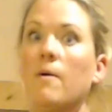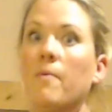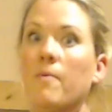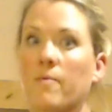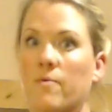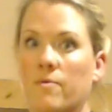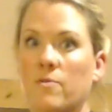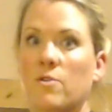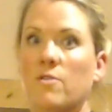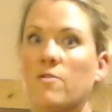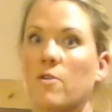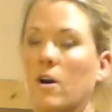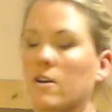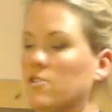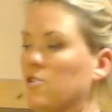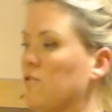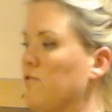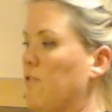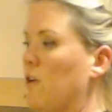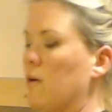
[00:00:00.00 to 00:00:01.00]
You've gone
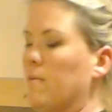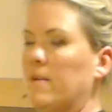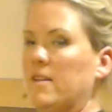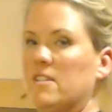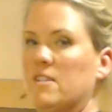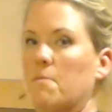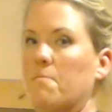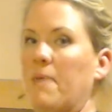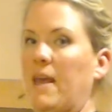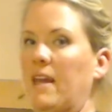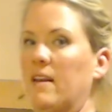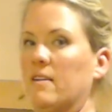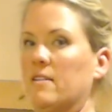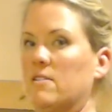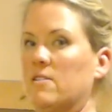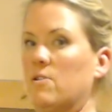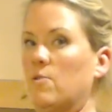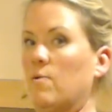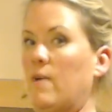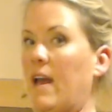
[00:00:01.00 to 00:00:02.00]
too far, it means the band is
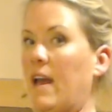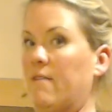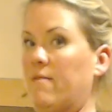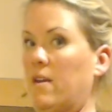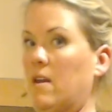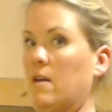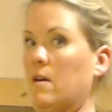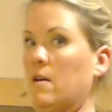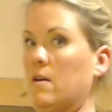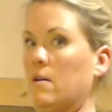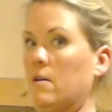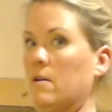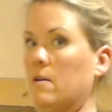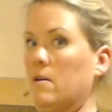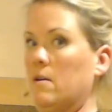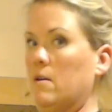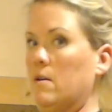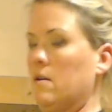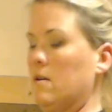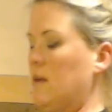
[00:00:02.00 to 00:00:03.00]
too heavy.
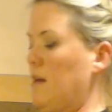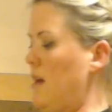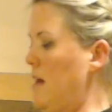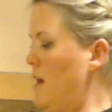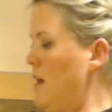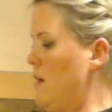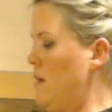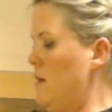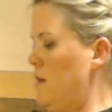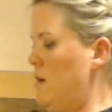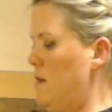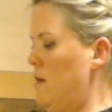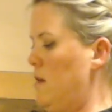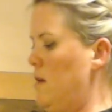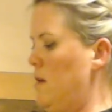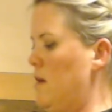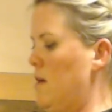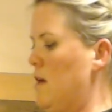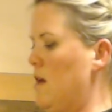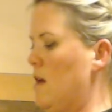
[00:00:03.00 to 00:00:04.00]
Okay?
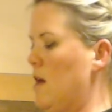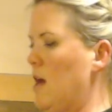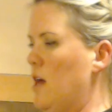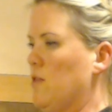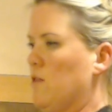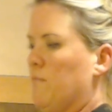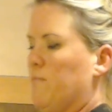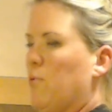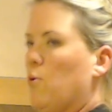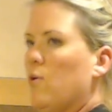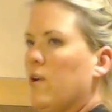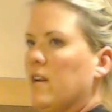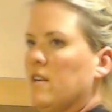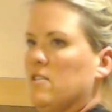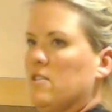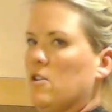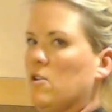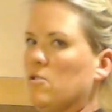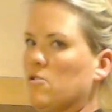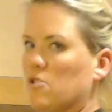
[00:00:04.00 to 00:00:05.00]
And the point is
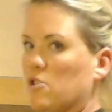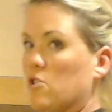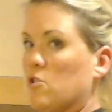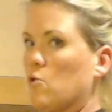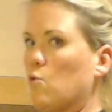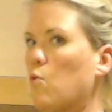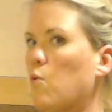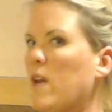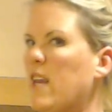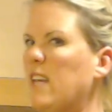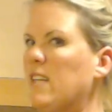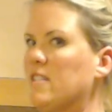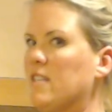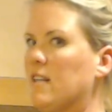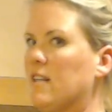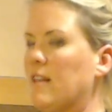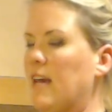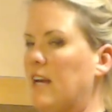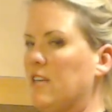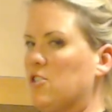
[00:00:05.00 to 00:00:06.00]
you're
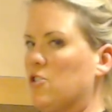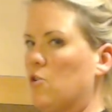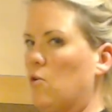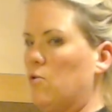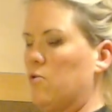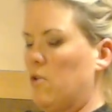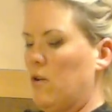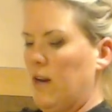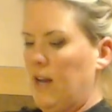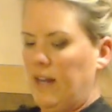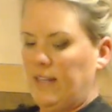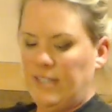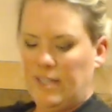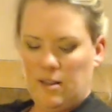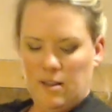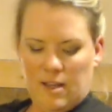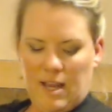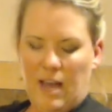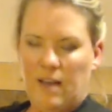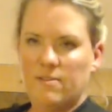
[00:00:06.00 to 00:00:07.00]
squeezing that shoulder. And
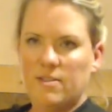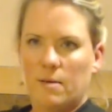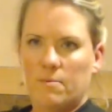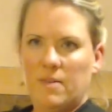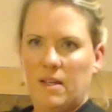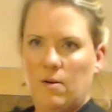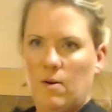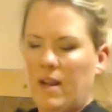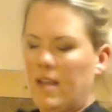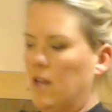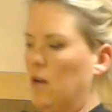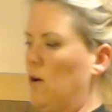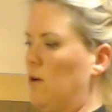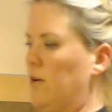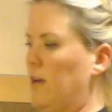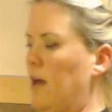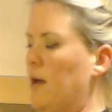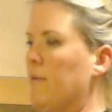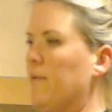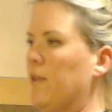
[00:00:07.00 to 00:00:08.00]
ideally, have something right here.
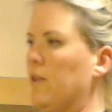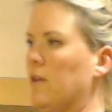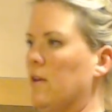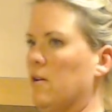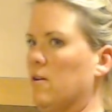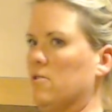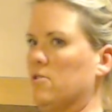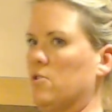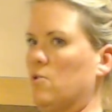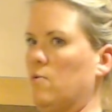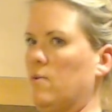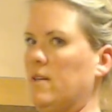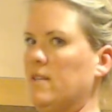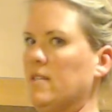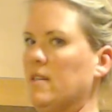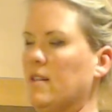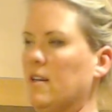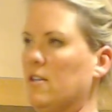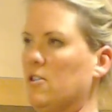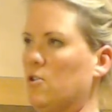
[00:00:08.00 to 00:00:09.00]
Okay? You're squeezing
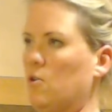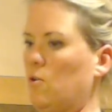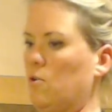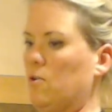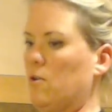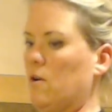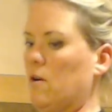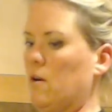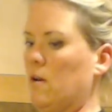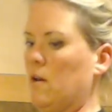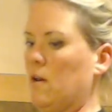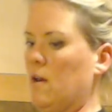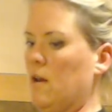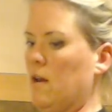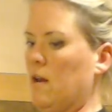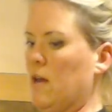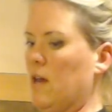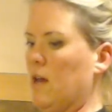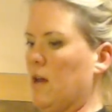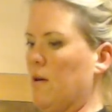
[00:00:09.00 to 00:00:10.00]
that shoulder
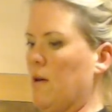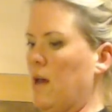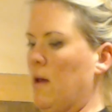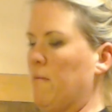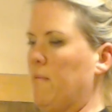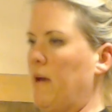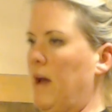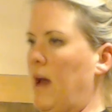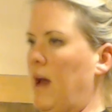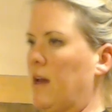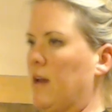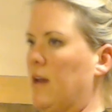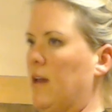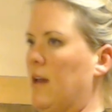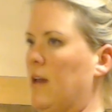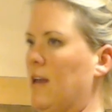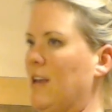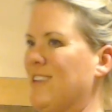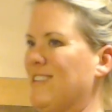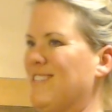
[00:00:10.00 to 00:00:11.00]
and back.
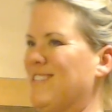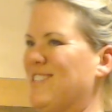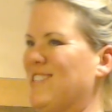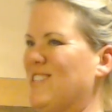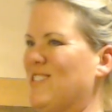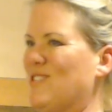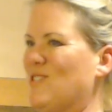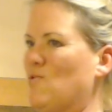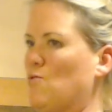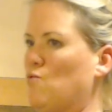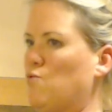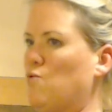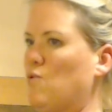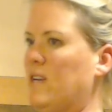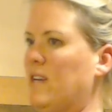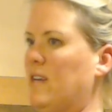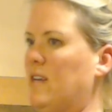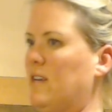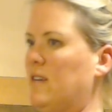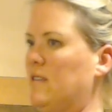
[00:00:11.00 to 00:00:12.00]
And
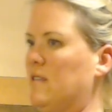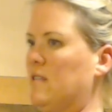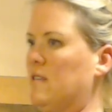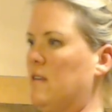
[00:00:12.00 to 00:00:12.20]
squeeze.